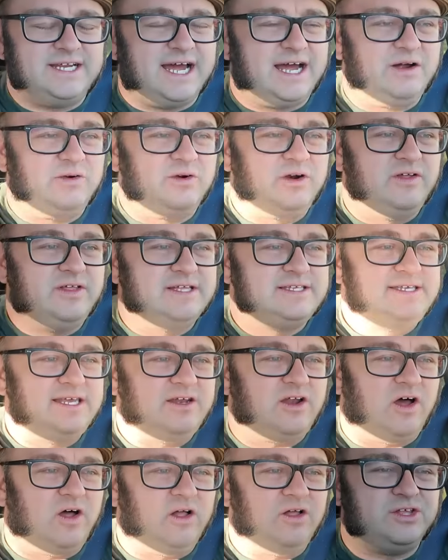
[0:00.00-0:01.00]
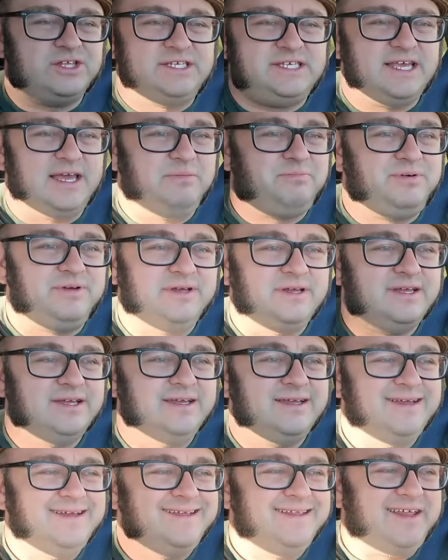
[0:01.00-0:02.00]
tower that said Alsip
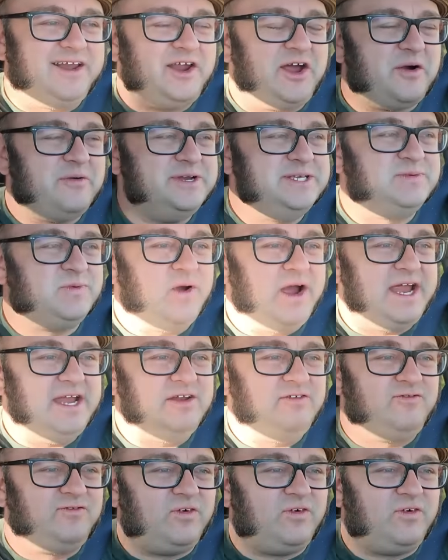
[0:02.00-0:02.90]
that I always waited